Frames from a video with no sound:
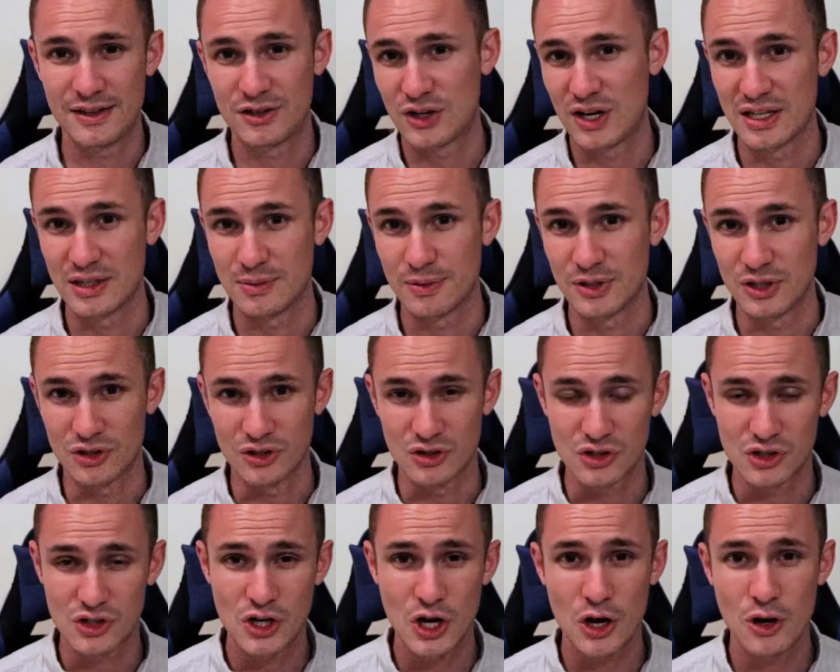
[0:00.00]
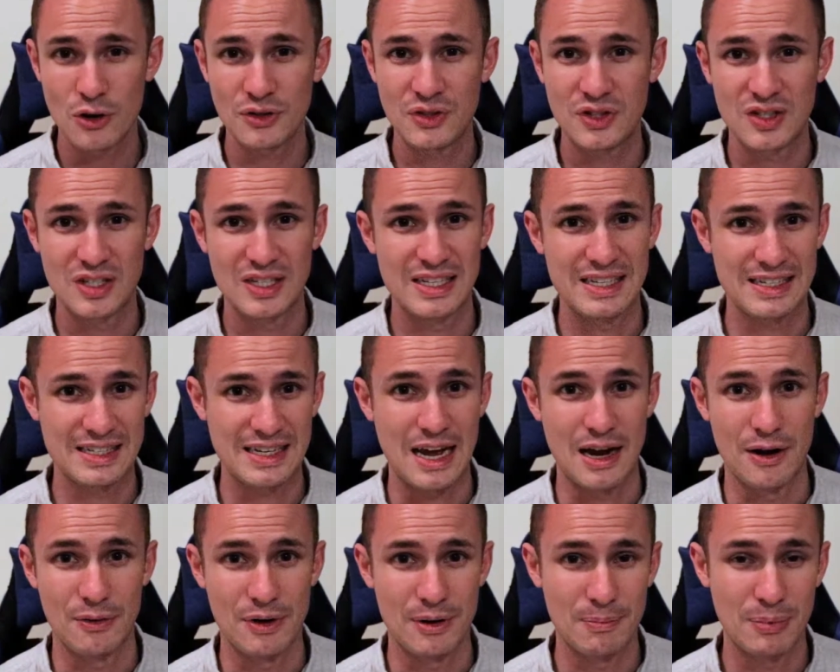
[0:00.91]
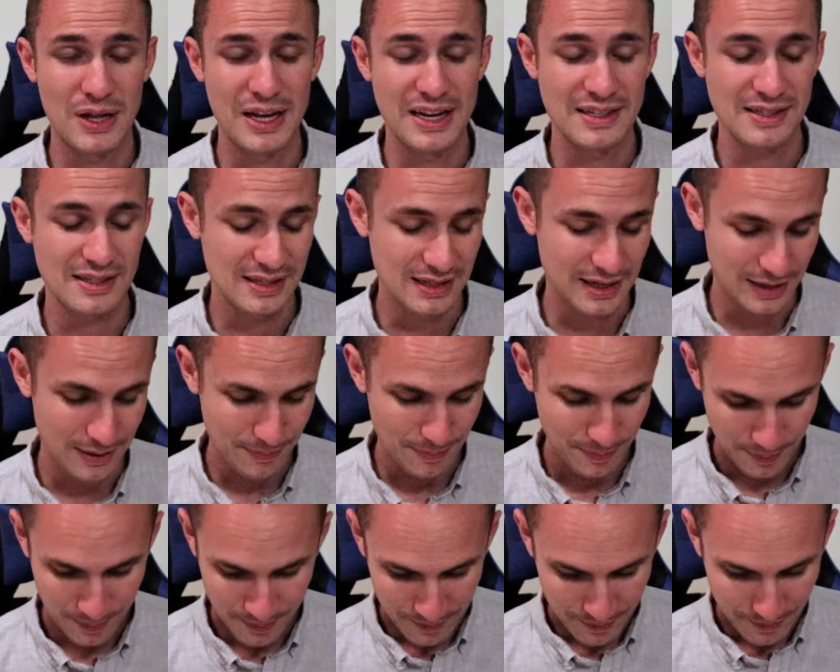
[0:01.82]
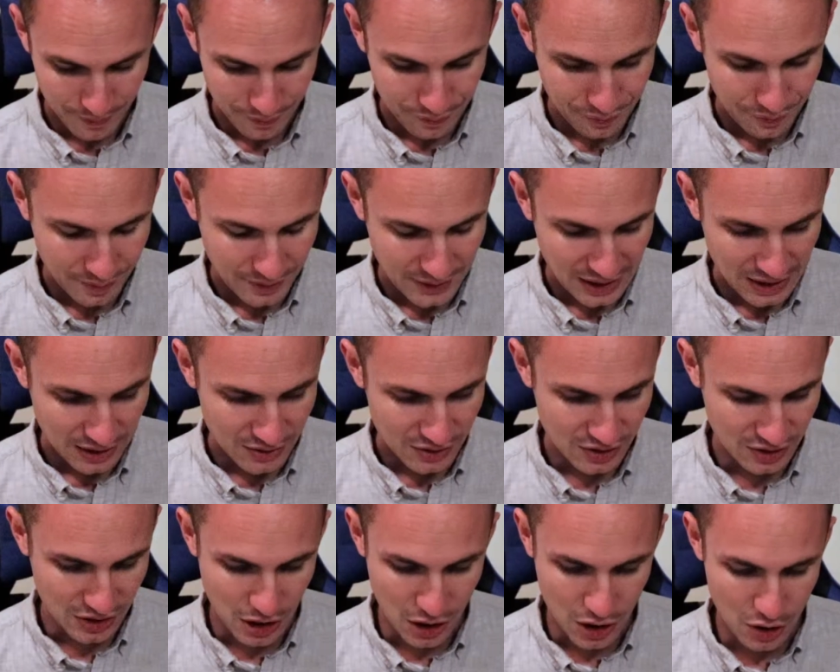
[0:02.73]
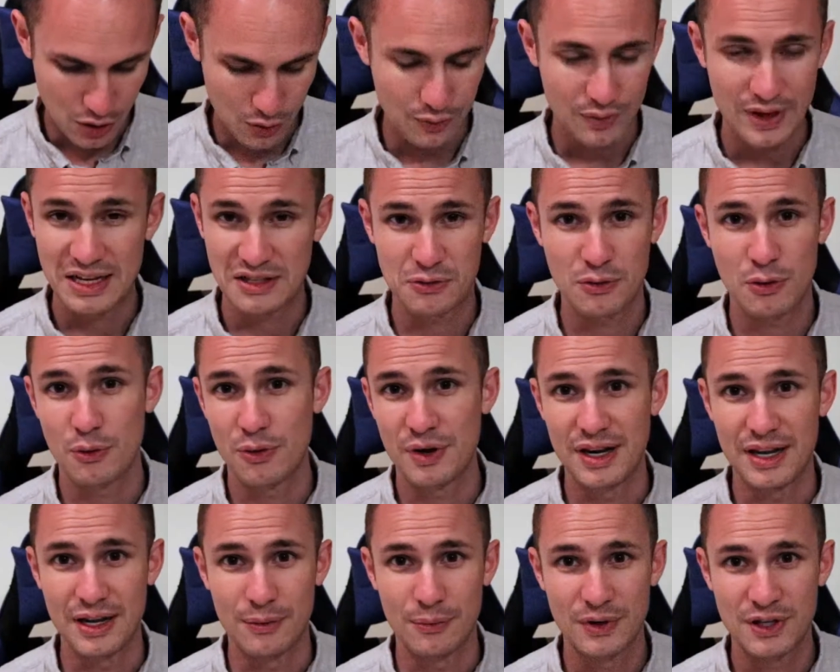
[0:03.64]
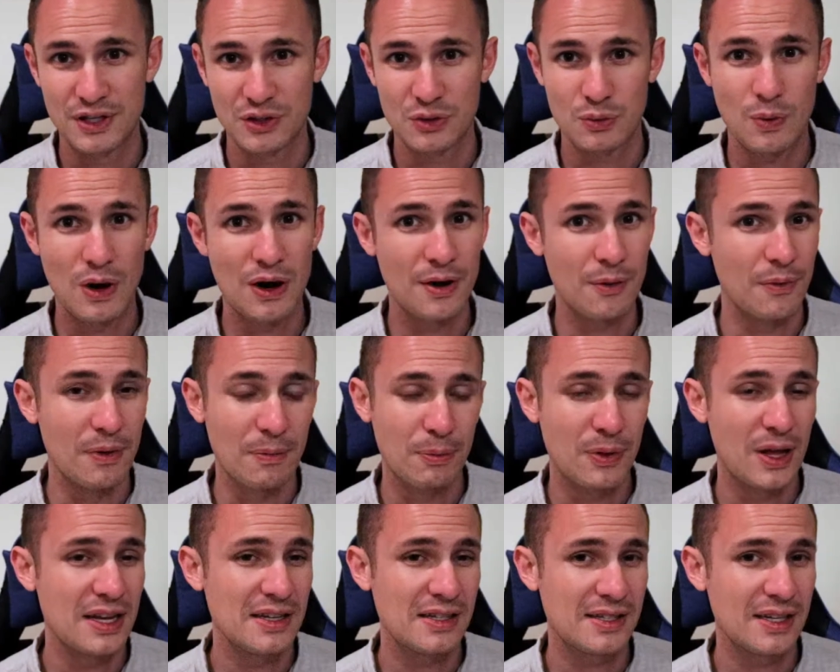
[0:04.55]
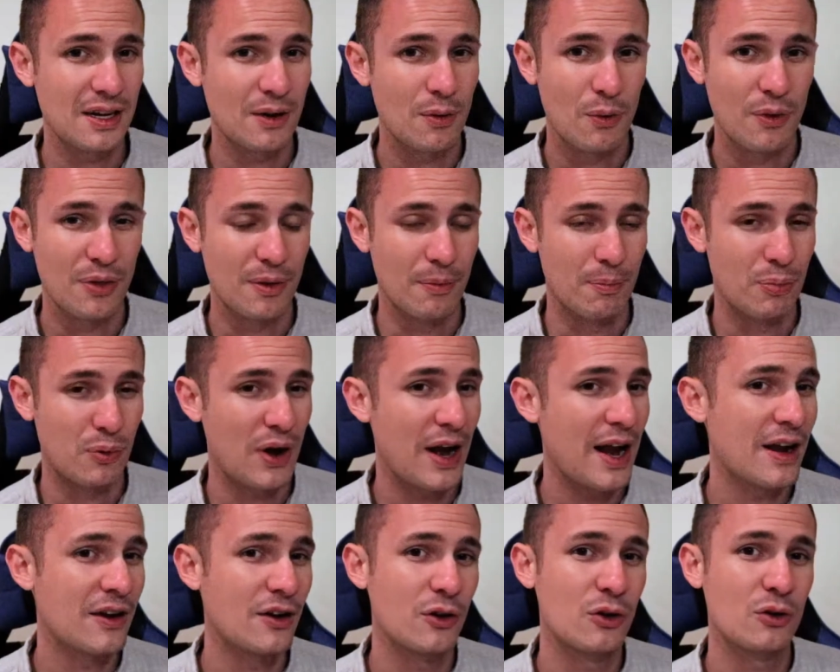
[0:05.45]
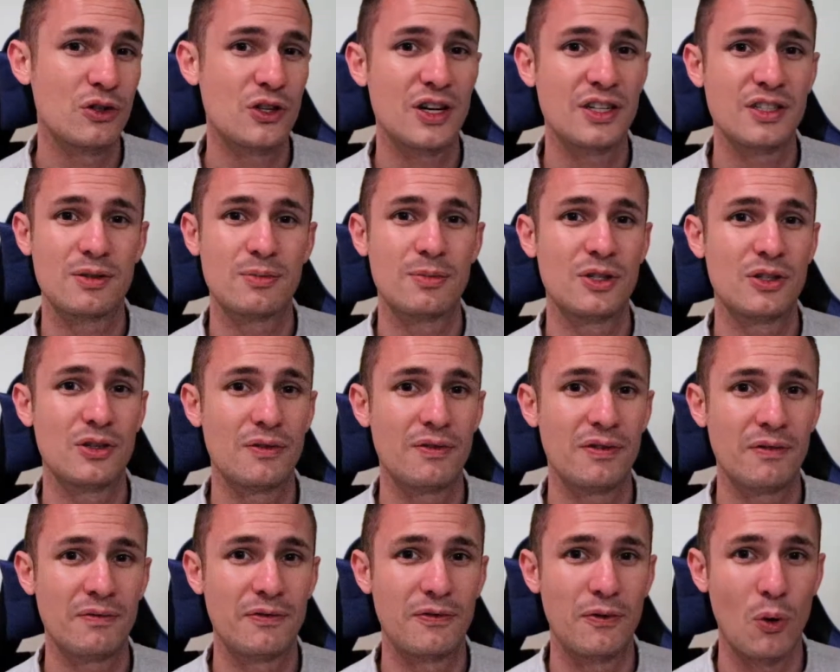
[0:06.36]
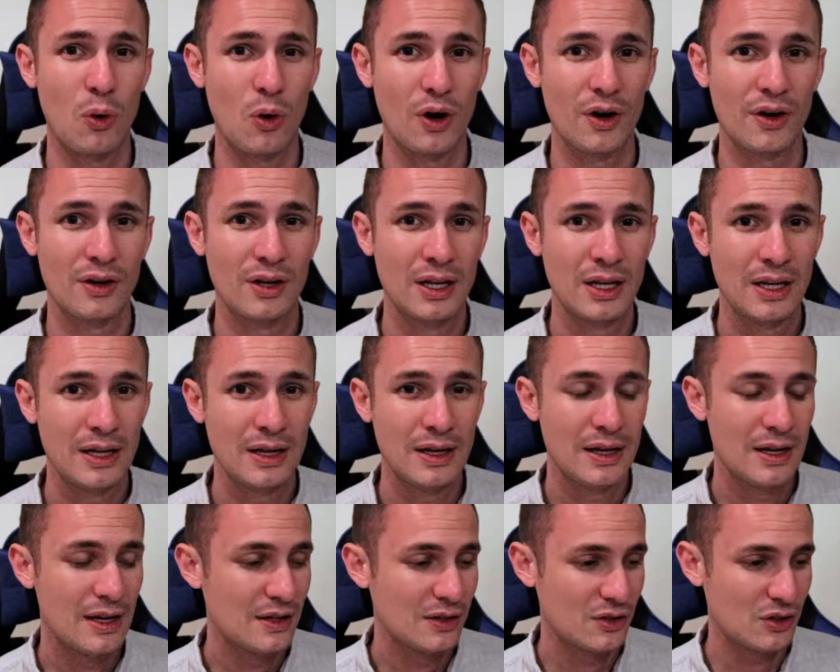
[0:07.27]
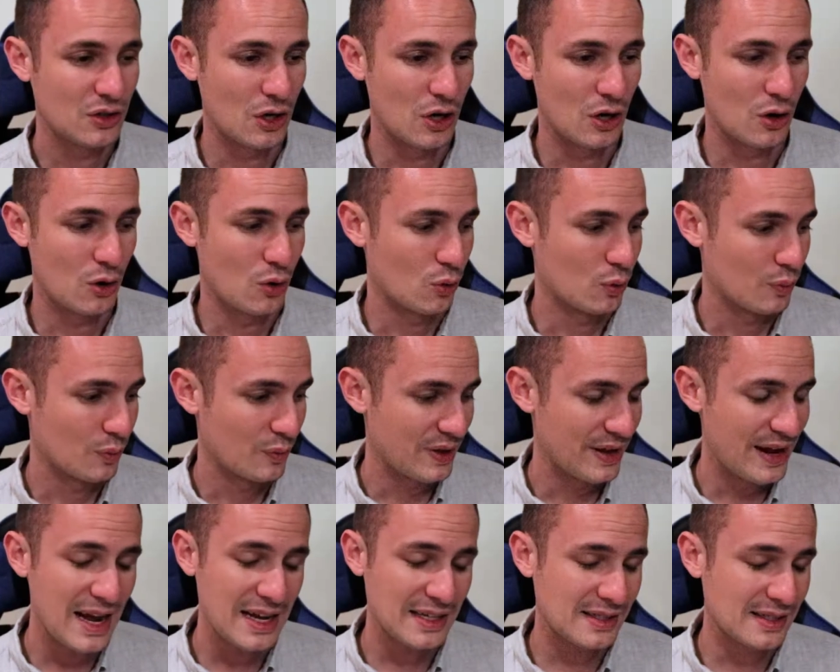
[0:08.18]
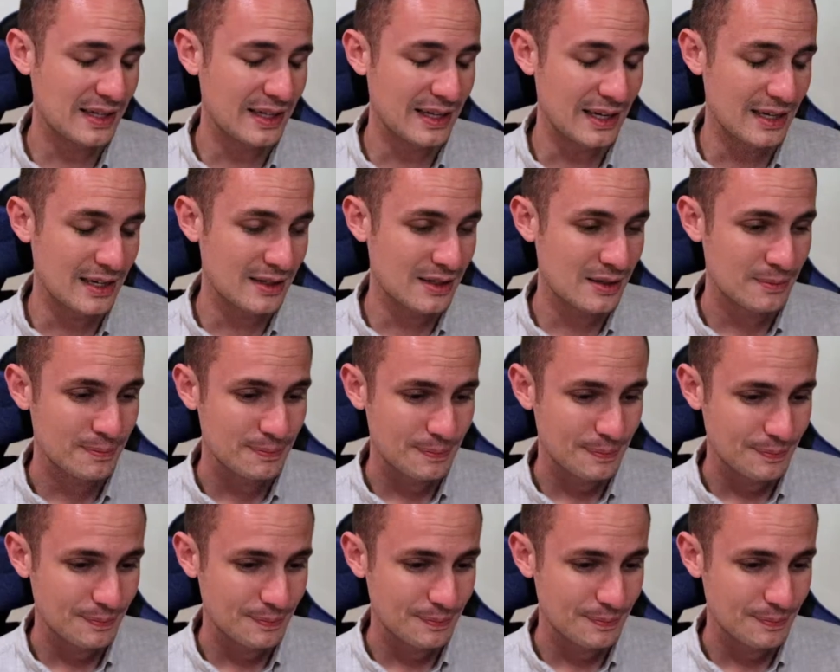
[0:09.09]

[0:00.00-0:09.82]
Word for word: transmission's toast, you just gotta replace it. So that's what we did. We just wanted replacing it with a brand new transmission from Ford. So the nice thing is,